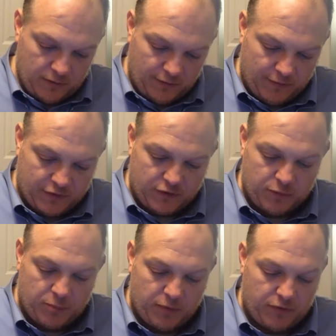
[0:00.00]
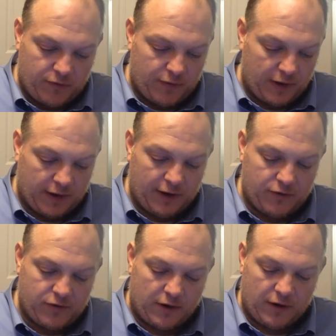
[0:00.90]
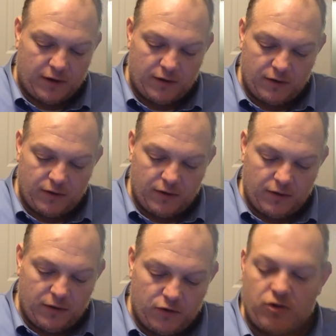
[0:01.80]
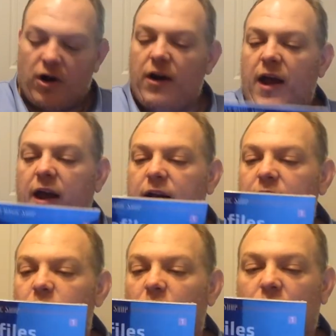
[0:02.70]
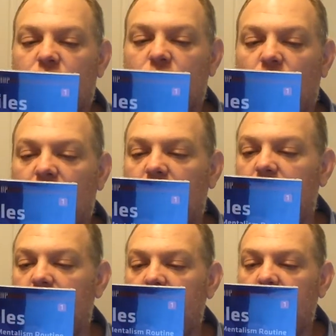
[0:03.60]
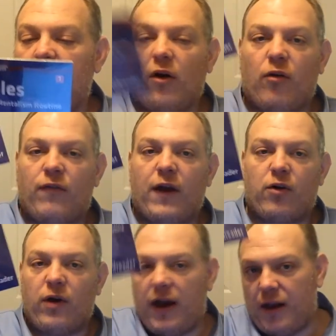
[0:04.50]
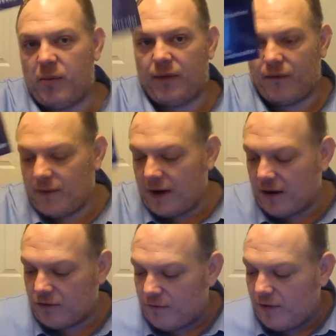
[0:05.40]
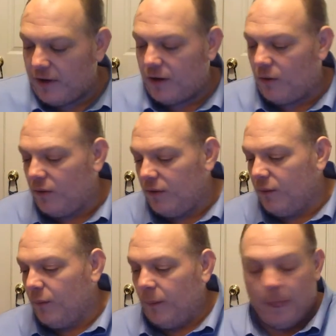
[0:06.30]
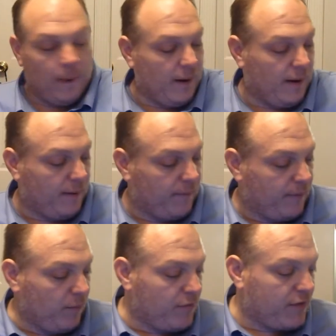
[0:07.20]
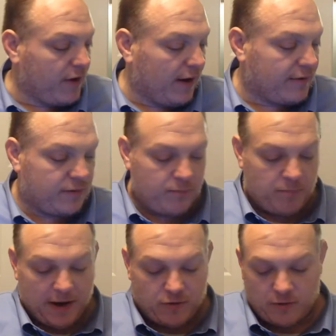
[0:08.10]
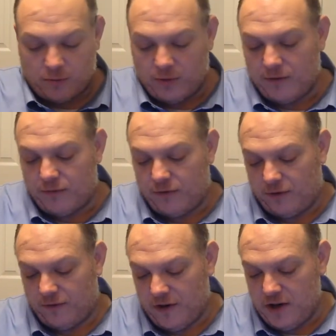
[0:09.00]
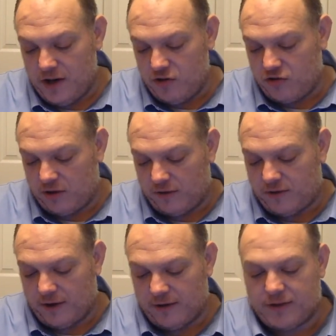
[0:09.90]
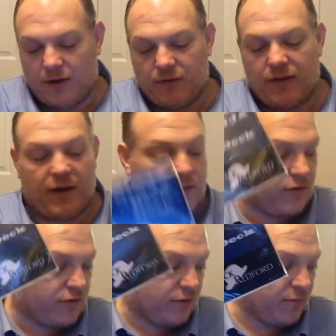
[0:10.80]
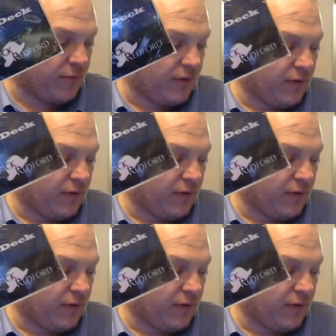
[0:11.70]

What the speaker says: if it's a specific, I guess, Sean Hayden and Mark Shortland. I don't know if they created it, but they're the guys on the video. Then we've got Patrick Redford, the Ninja Tossed Out Deck System.